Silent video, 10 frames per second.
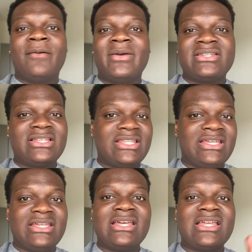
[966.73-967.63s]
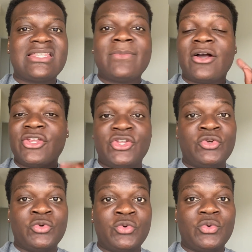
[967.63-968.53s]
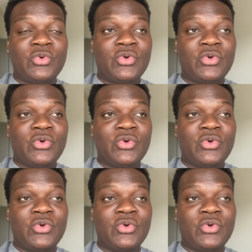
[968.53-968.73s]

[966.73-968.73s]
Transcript: Mentally, it's about you.